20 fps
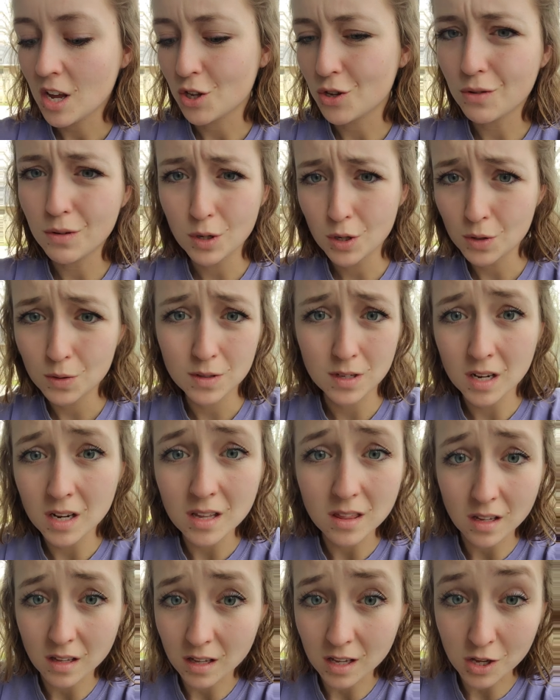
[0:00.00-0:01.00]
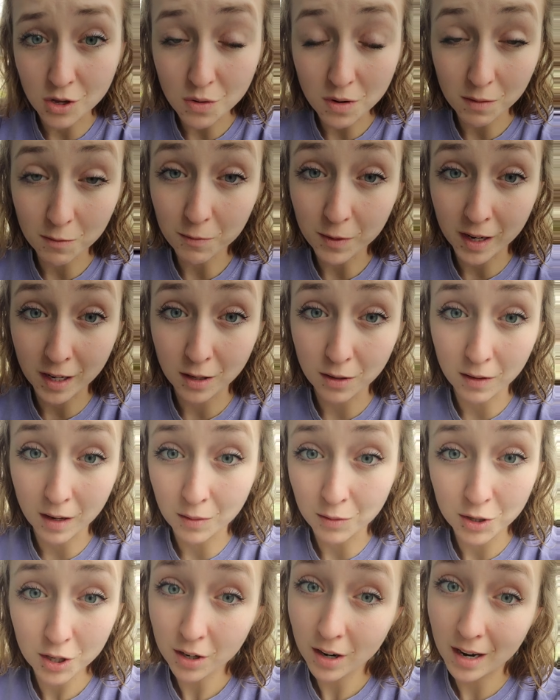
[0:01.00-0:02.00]
You can use anything that you can find
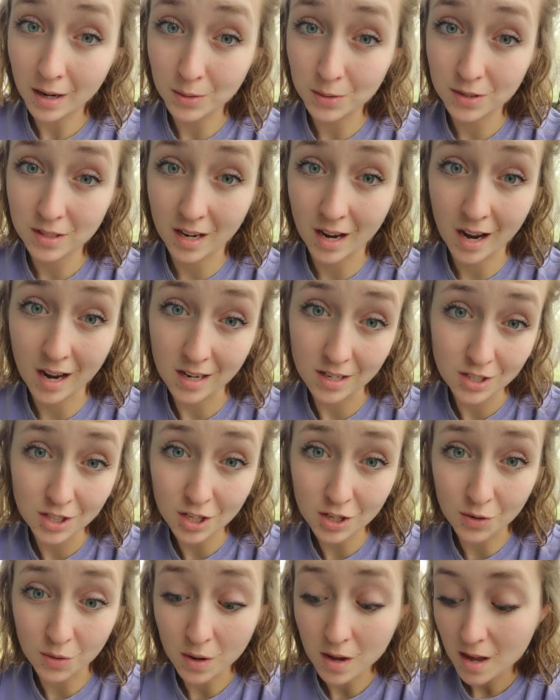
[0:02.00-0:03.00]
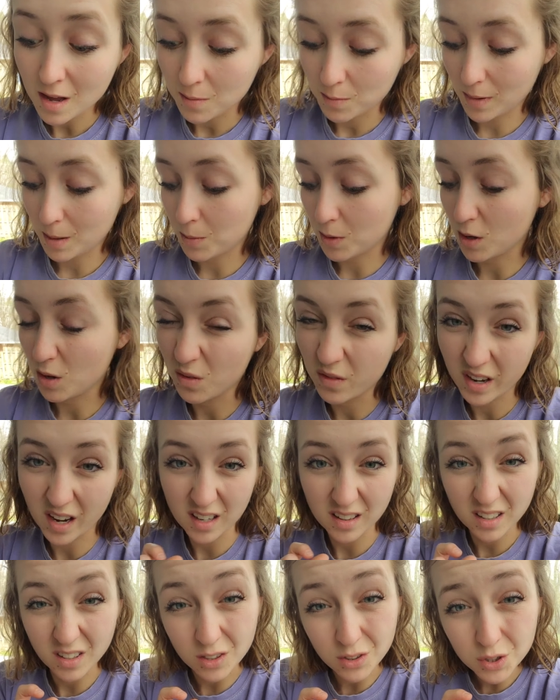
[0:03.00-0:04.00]
around your house to add too. Maybe you've
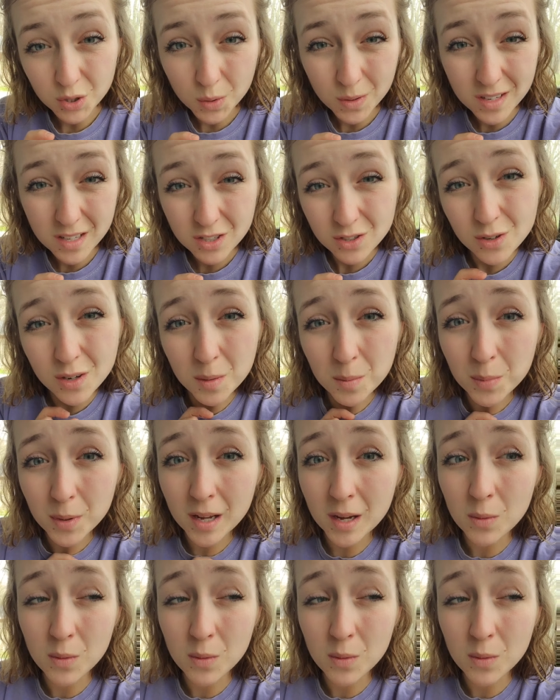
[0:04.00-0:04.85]
got little toys you can play